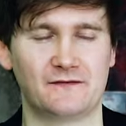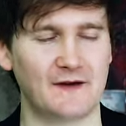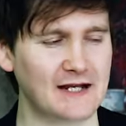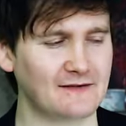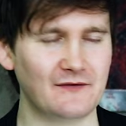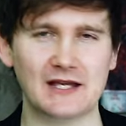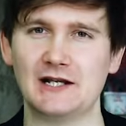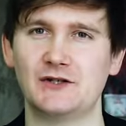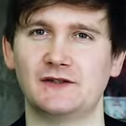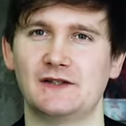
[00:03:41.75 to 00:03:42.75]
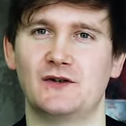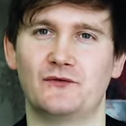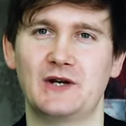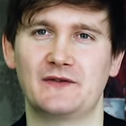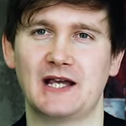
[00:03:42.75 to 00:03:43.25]
fact that the initial
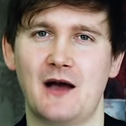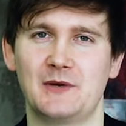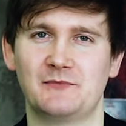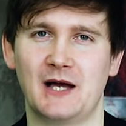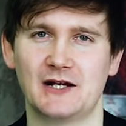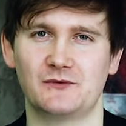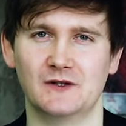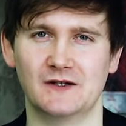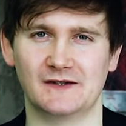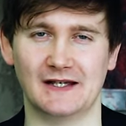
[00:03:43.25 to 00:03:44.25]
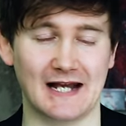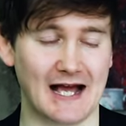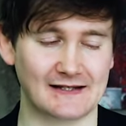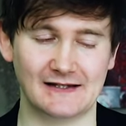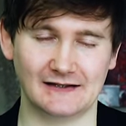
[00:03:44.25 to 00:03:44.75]
discovery of the garbage patch was an
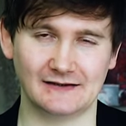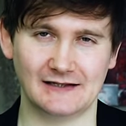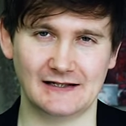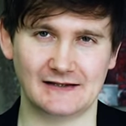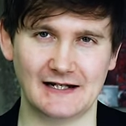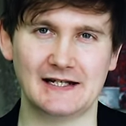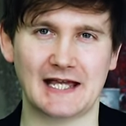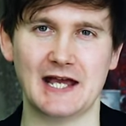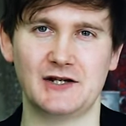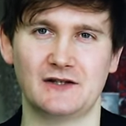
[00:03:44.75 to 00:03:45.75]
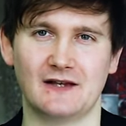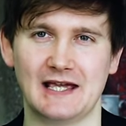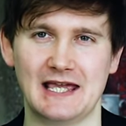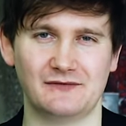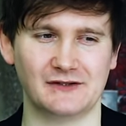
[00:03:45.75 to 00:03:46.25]
accident is an indication
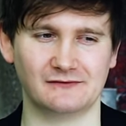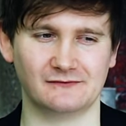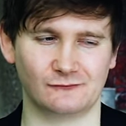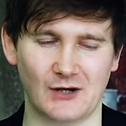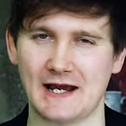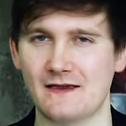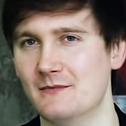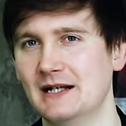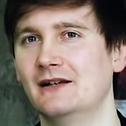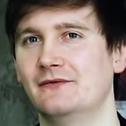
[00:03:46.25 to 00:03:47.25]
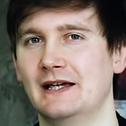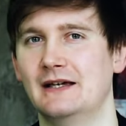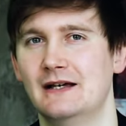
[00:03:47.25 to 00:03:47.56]
that even right in the middle of it,